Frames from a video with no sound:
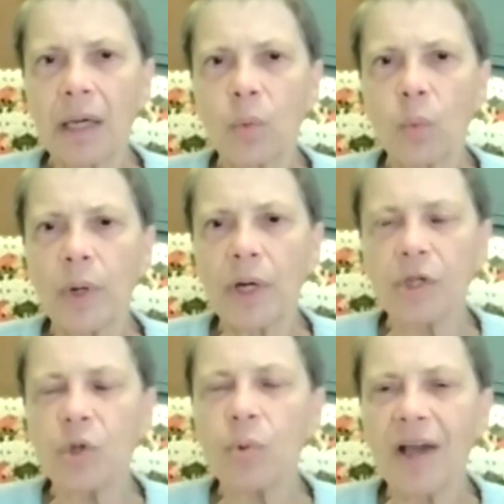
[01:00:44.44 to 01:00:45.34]
where
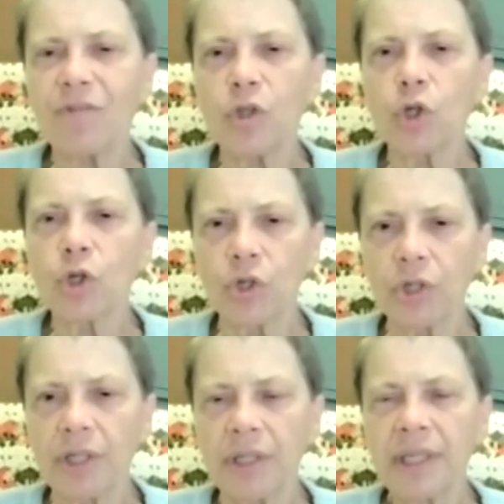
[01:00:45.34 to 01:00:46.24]
you have your
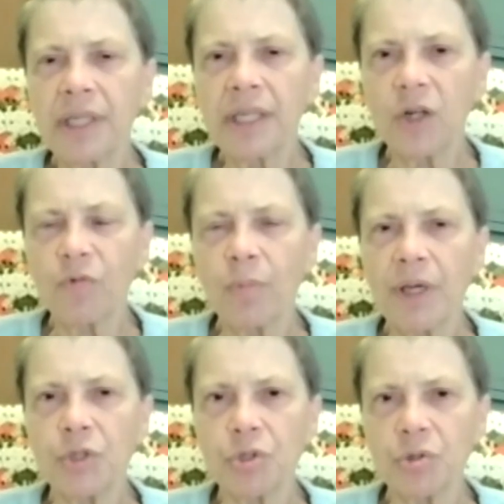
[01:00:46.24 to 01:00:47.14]
good
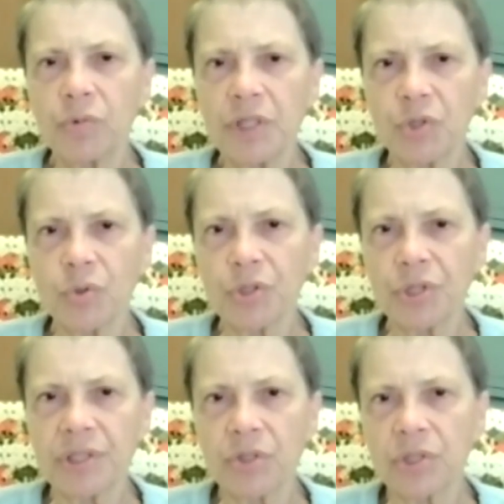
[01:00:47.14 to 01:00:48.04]
information
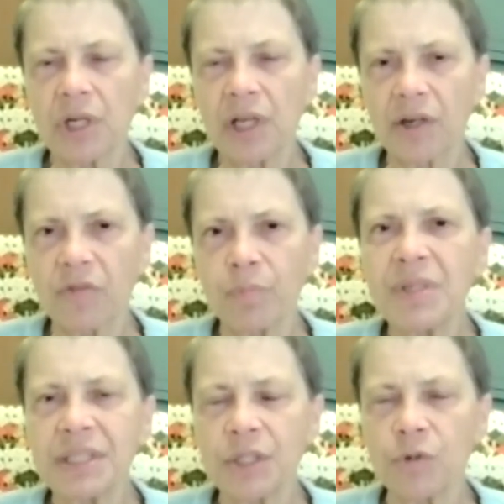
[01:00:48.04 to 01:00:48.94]
resources. There's a lot of
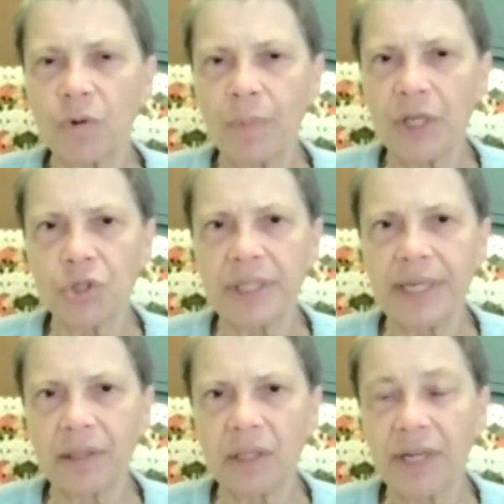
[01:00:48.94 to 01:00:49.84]
misinformation
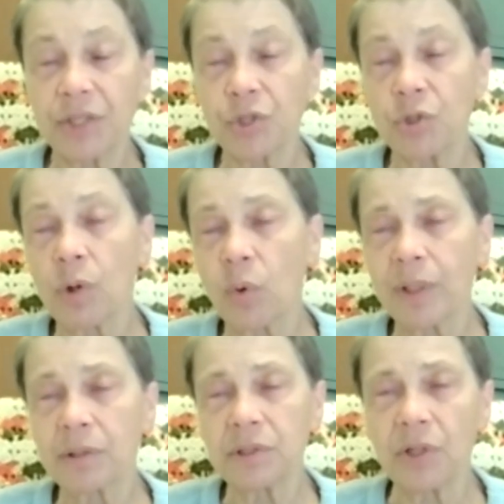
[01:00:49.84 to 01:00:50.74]
out there, as you all
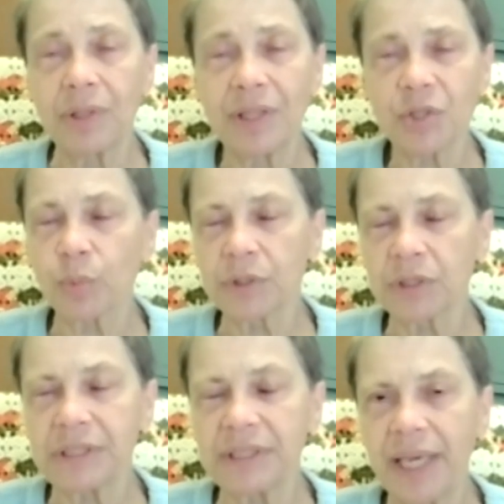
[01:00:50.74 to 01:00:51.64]
well know, in this
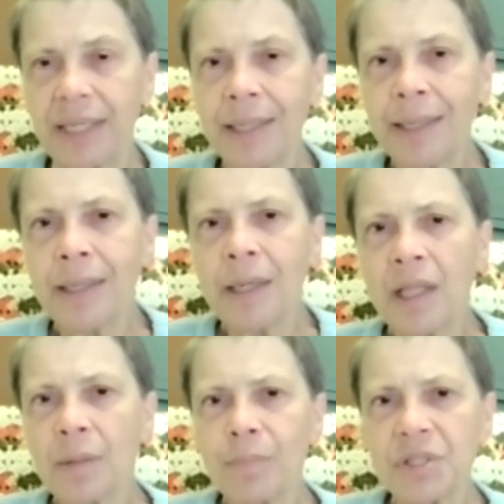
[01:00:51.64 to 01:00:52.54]
world today.
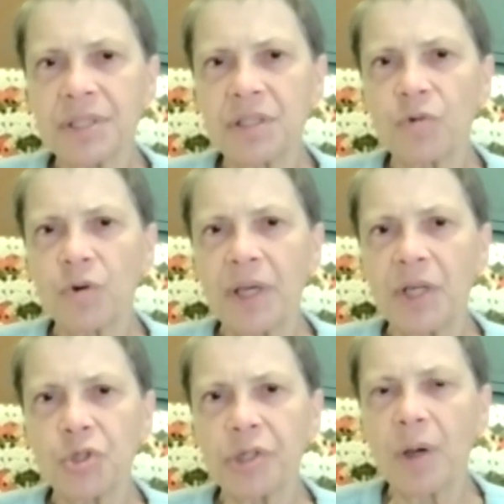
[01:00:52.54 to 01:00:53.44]

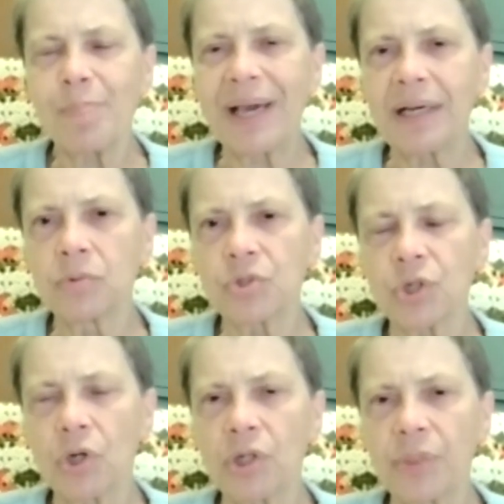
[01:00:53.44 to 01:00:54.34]
Misinformation abounds
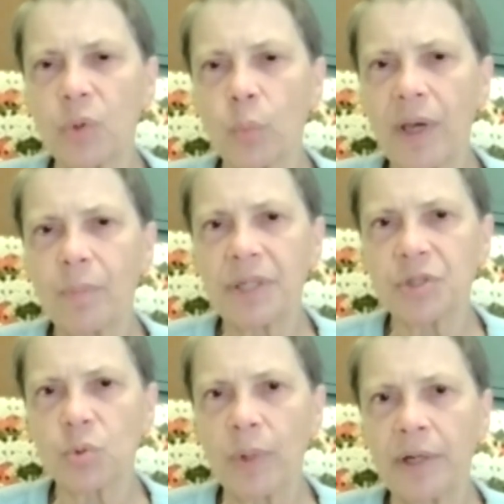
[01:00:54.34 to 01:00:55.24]
on the web
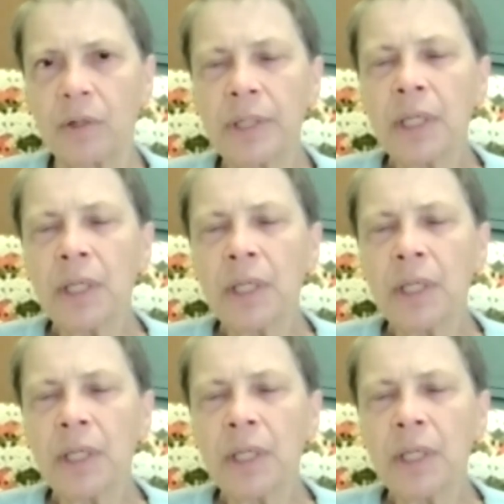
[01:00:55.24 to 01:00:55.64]
as well.